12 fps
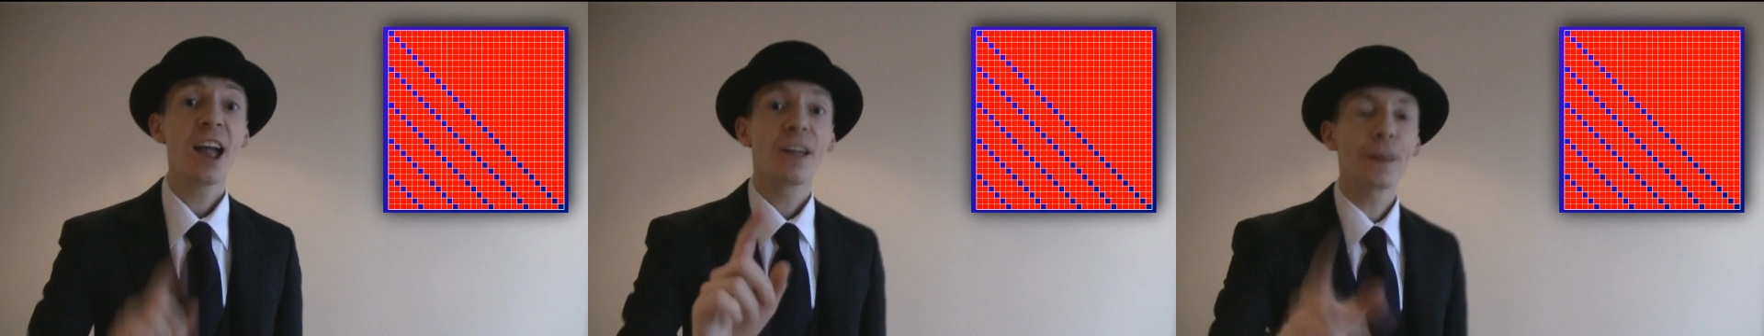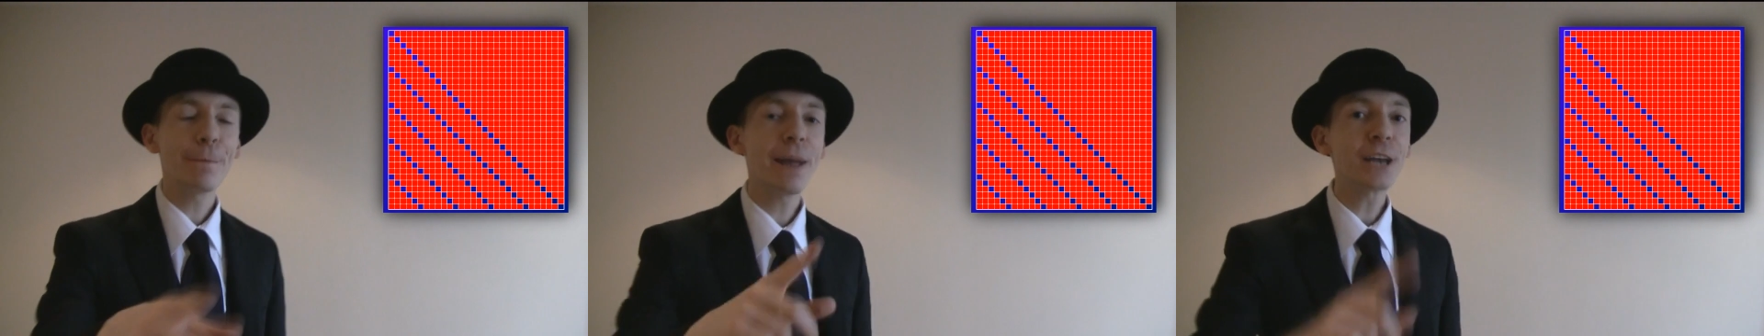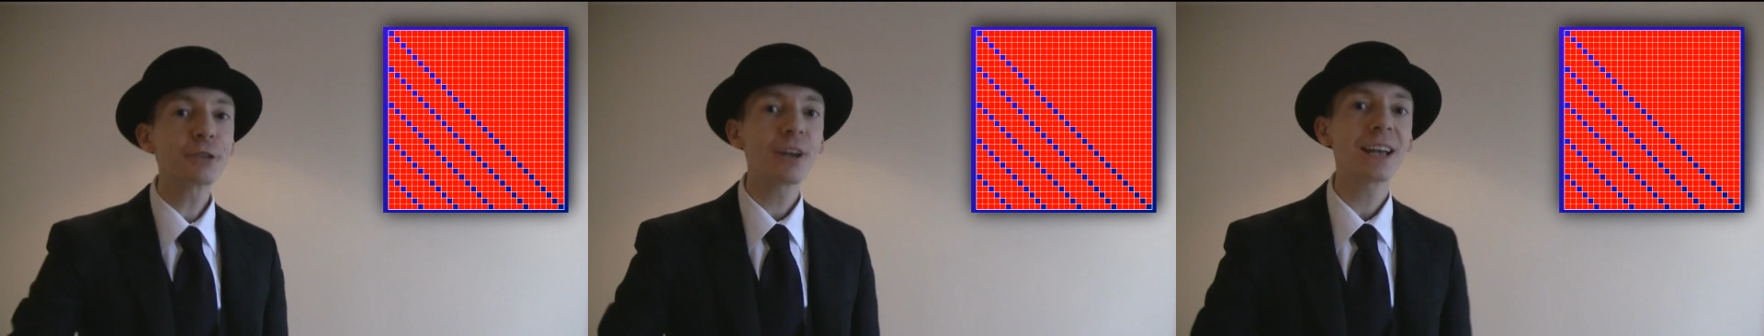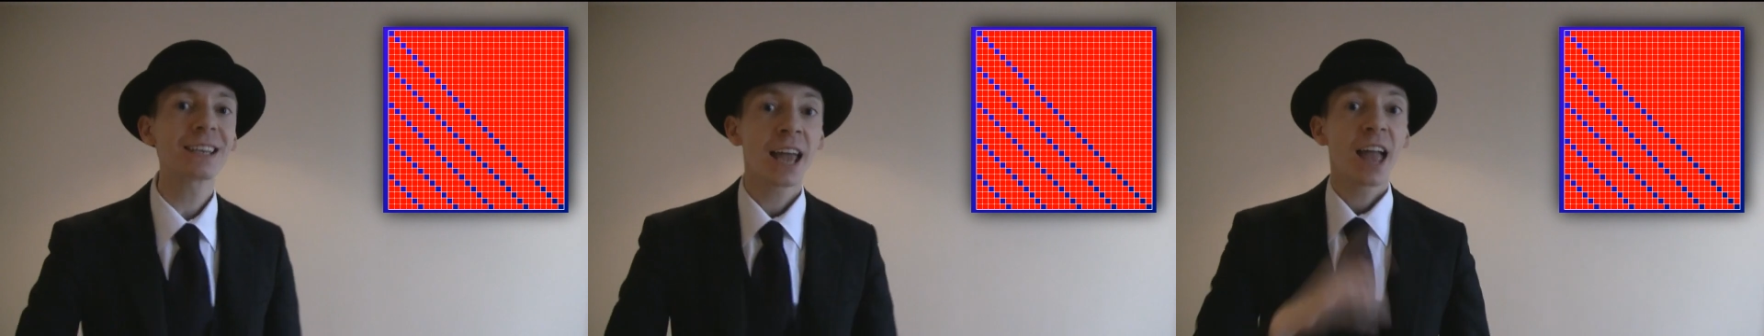the
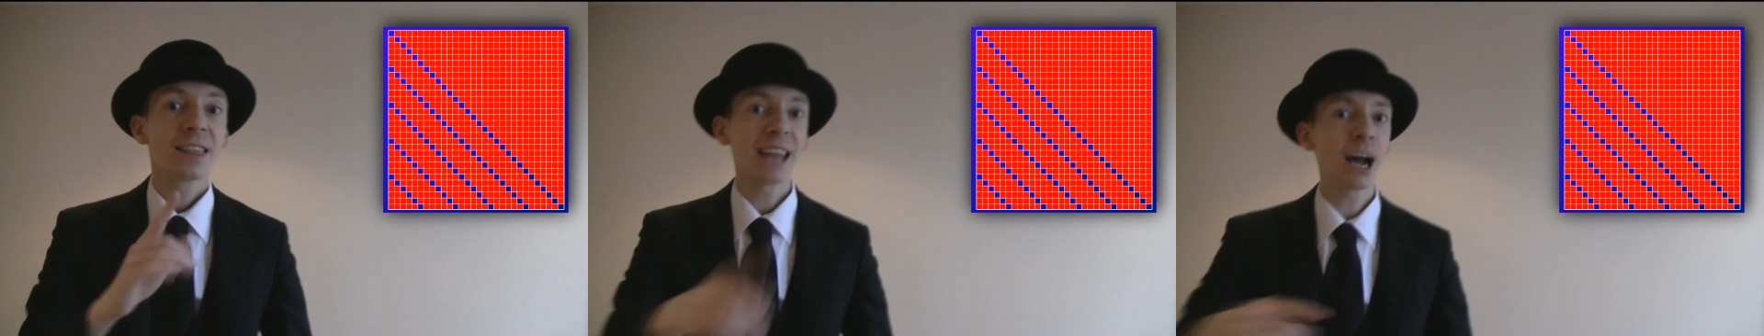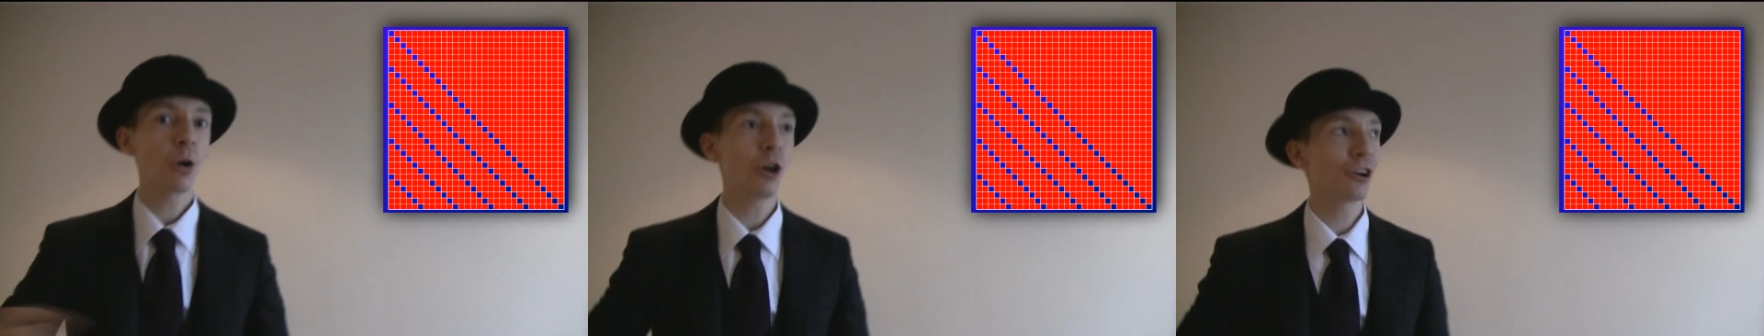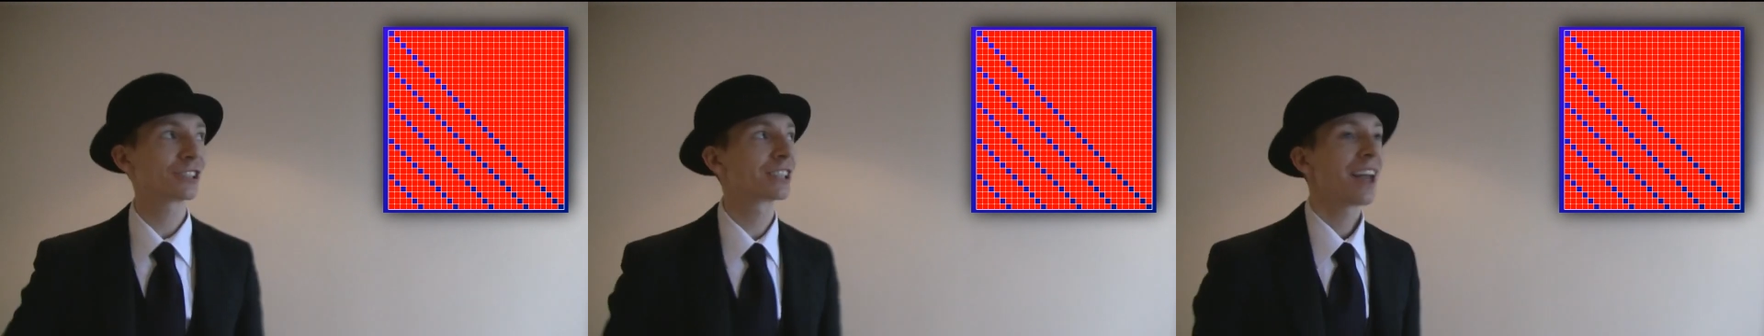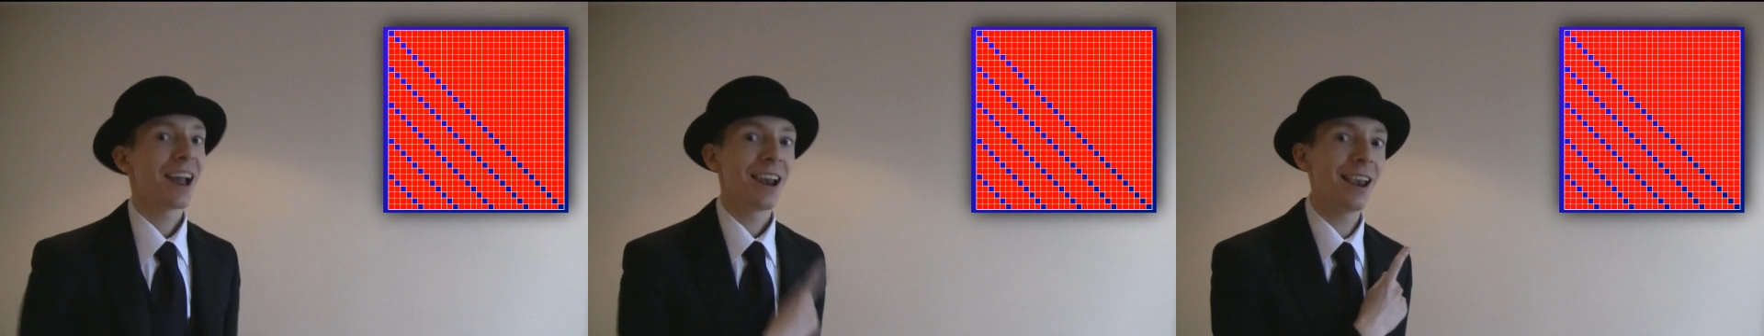matrix now looks
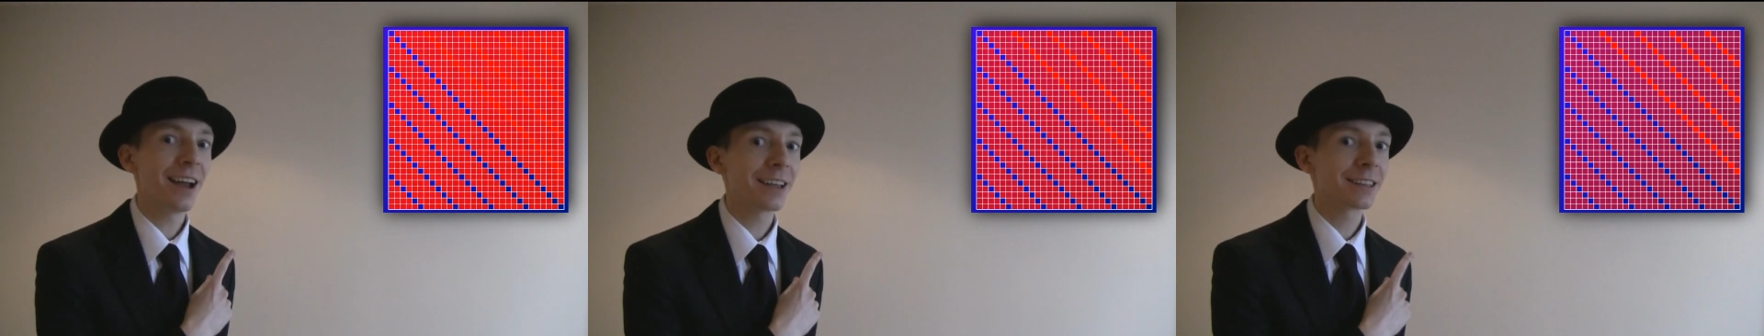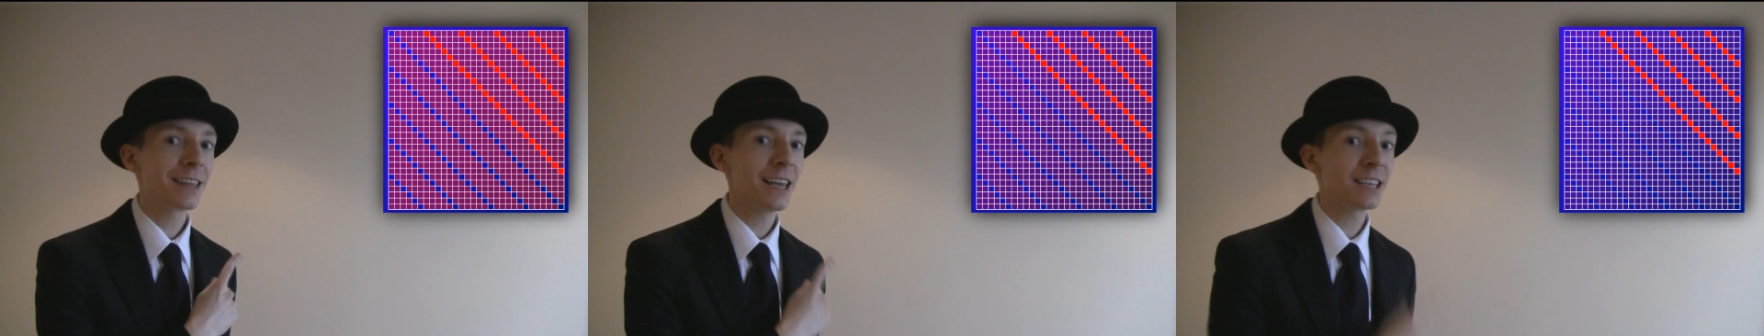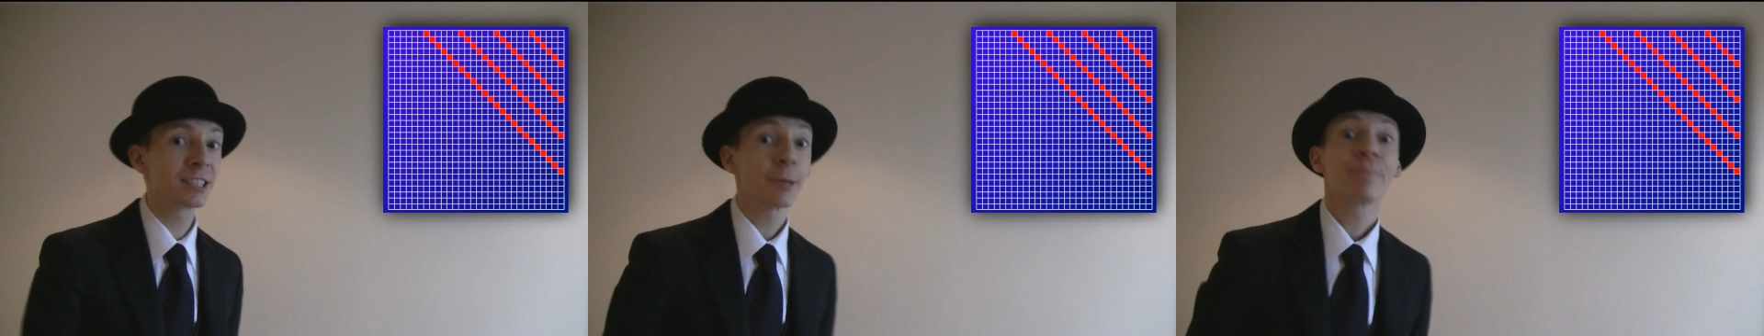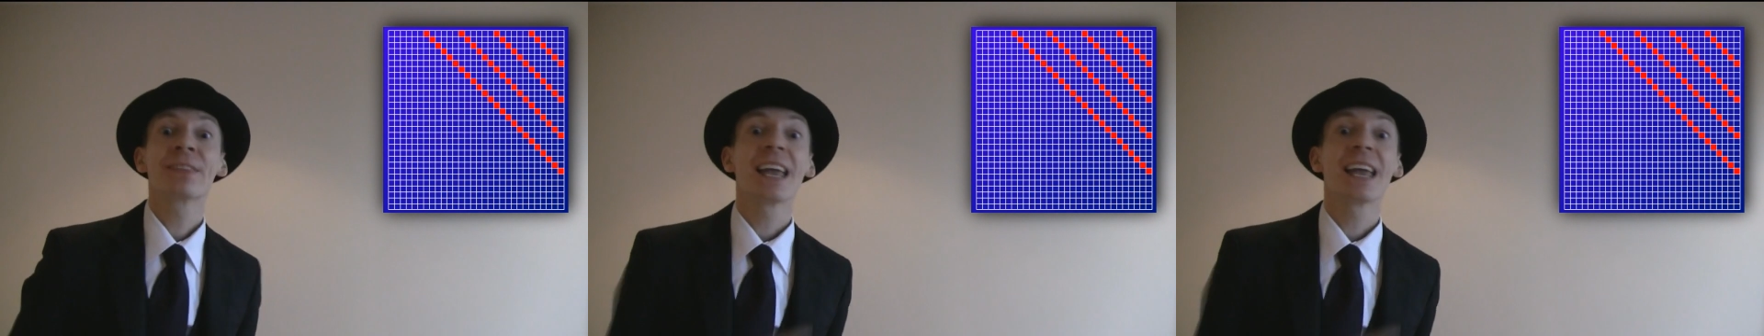like this.